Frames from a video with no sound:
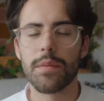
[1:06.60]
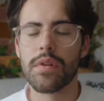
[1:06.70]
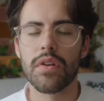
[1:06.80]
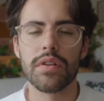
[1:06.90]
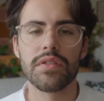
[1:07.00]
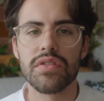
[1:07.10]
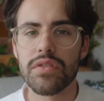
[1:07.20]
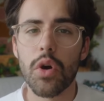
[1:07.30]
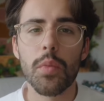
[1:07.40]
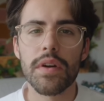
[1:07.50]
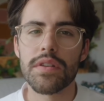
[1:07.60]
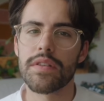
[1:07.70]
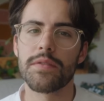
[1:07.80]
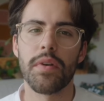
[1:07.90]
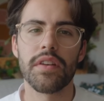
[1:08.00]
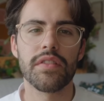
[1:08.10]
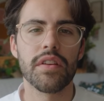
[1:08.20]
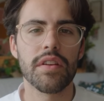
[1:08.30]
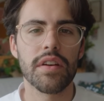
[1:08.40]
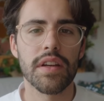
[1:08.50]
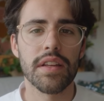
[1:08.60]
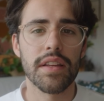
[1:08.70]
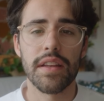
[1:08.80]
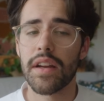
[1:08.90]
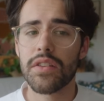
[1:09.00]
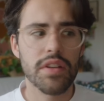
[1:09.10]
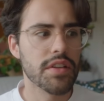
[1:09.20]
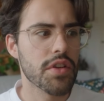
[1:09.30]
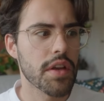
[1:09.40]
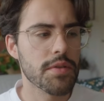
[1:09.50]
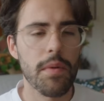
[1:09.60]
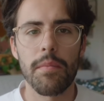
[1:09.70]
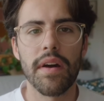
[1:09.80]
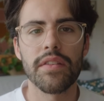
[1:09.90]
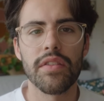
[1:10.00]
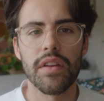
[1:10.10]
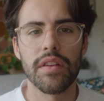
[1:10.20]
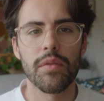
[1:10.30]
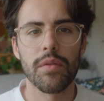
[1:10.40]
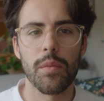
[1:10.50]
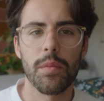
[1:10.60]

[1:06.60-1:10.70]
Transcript: I've learned so much this past year and it actually changed my mindset.